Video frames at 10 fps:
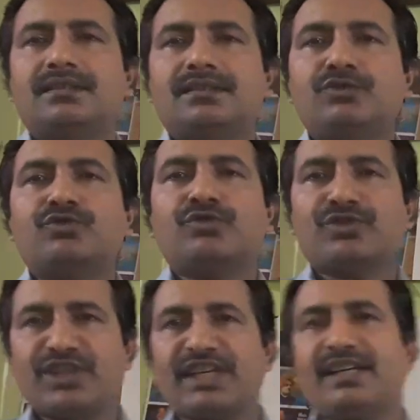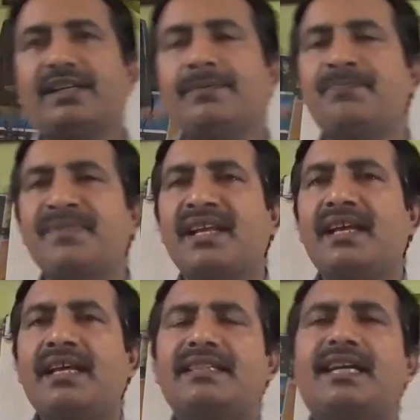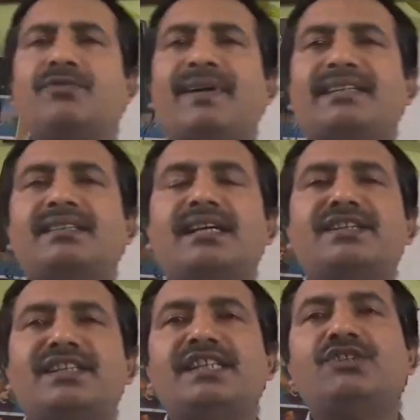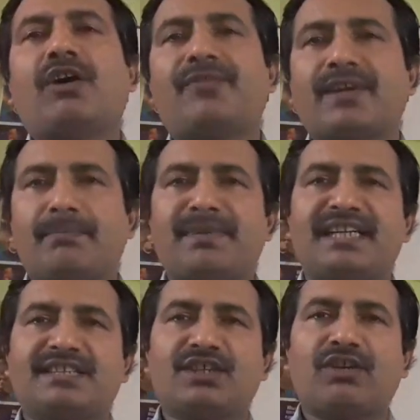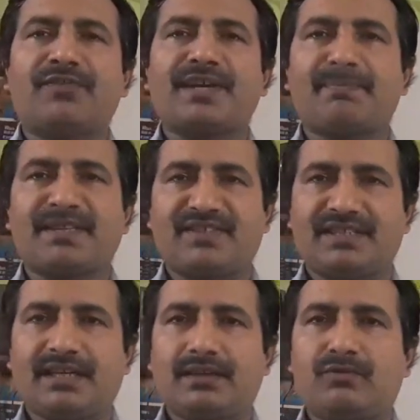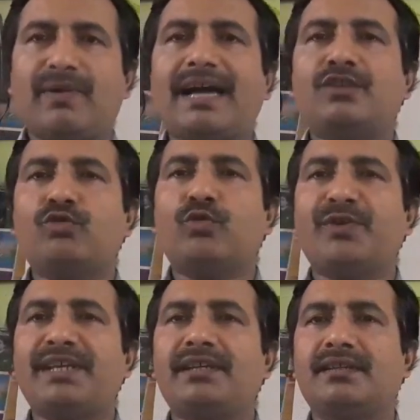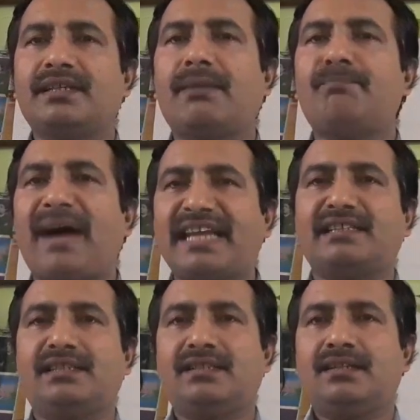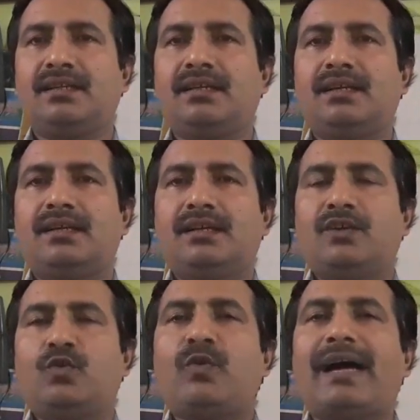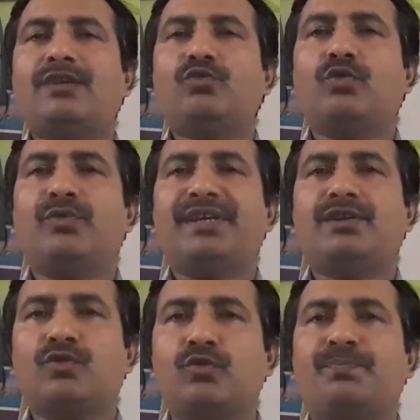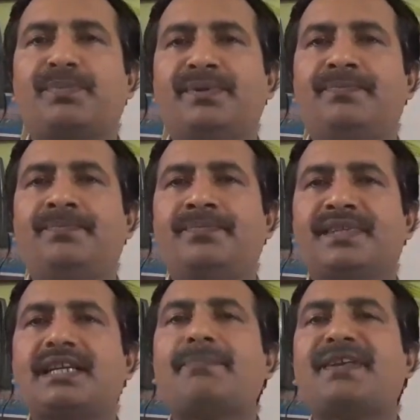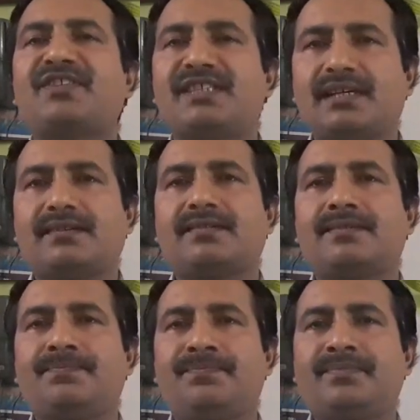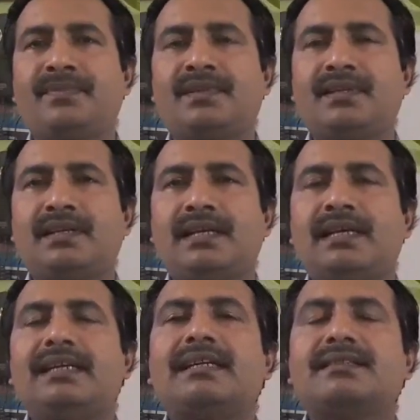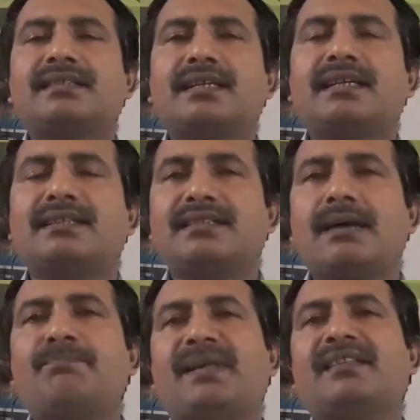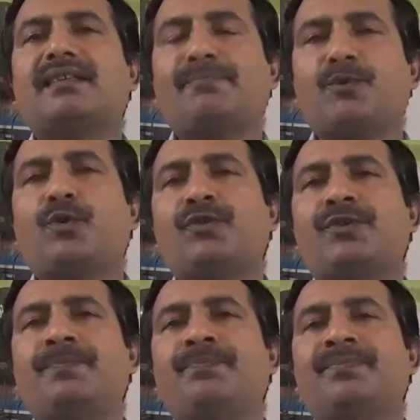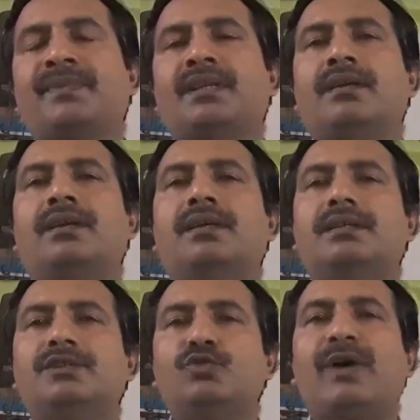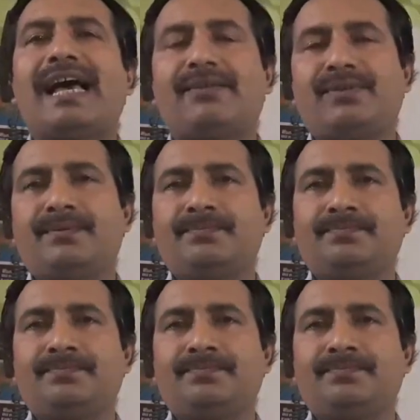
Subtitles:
you should think that what is the need of combination of capacitor? Why do we combine? Why do we group capacitors? Let us take an example. Suppose you have